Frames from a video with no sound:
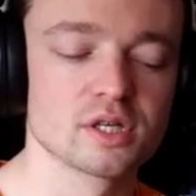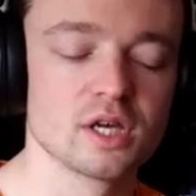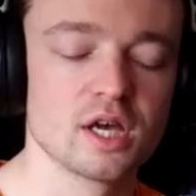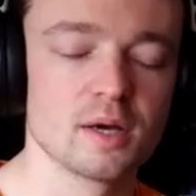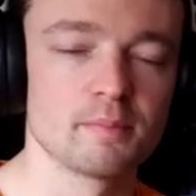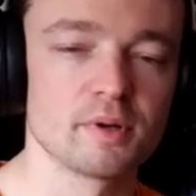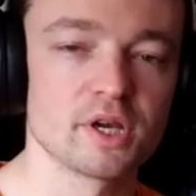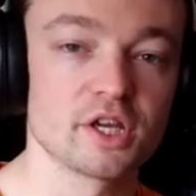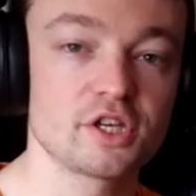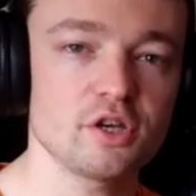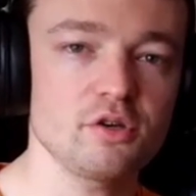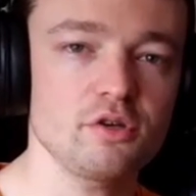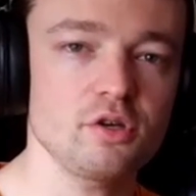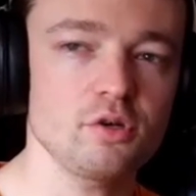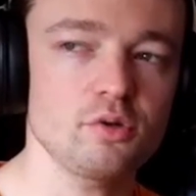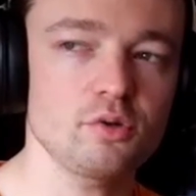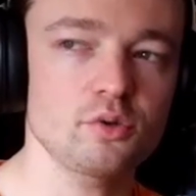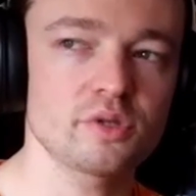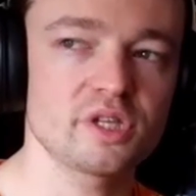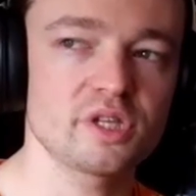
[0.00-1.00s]
but I don't know
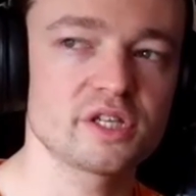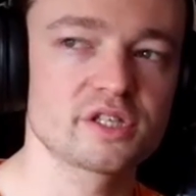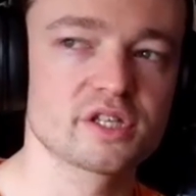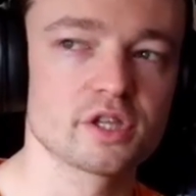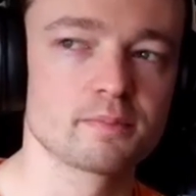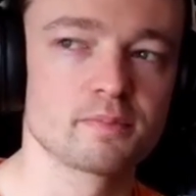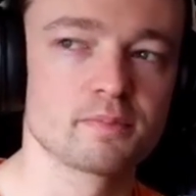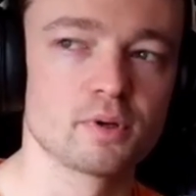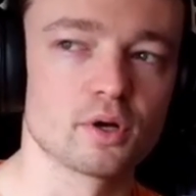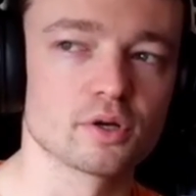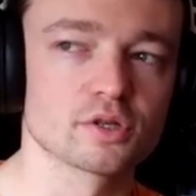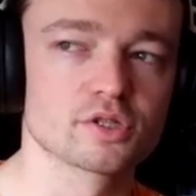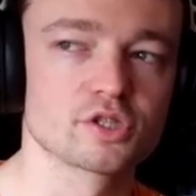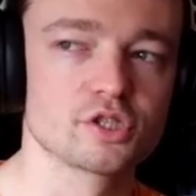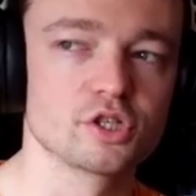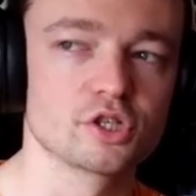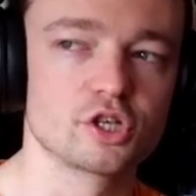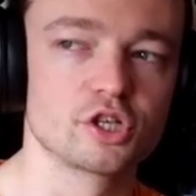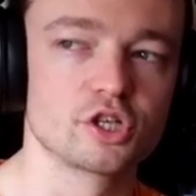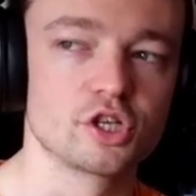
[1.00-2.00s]
all these other blocks that
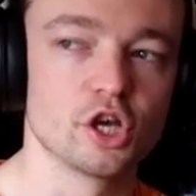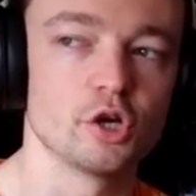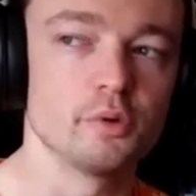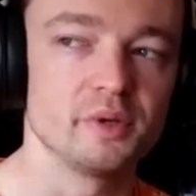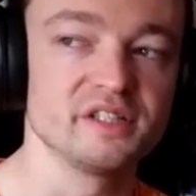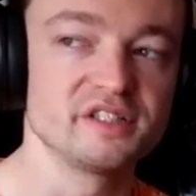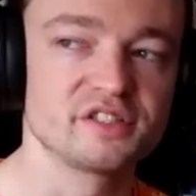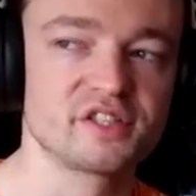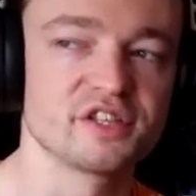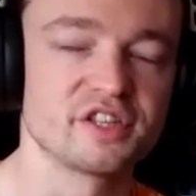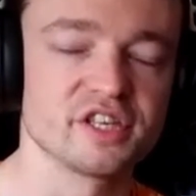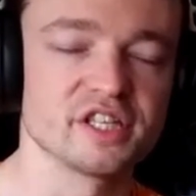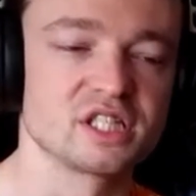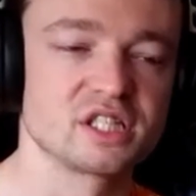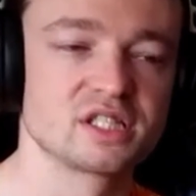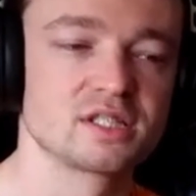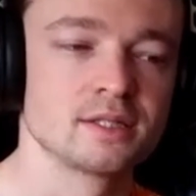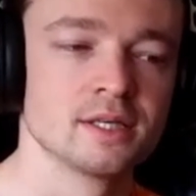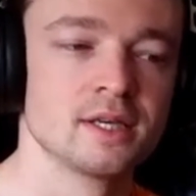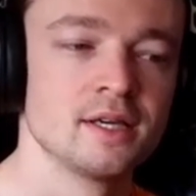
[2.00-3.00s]
could go into this